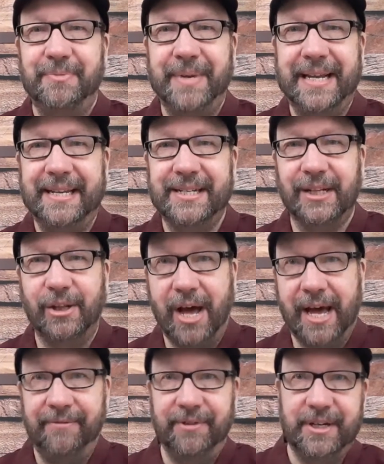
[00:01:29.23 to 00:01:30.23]
means a
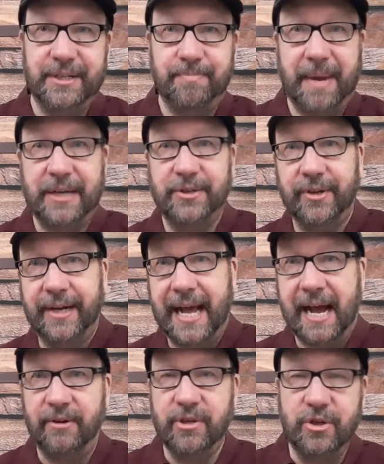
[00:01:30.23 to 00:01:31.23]
lot of it is based on
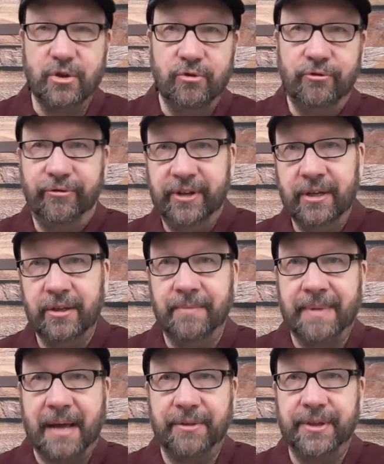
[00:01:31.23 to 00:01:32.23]
how you feel
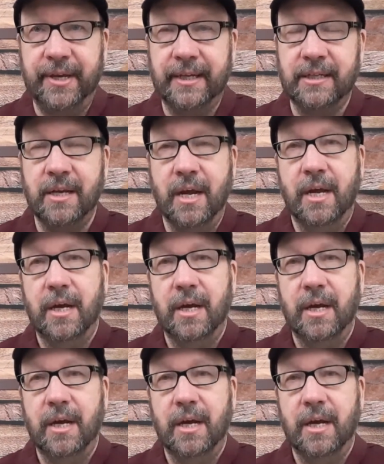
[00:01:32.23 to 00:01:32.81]
about things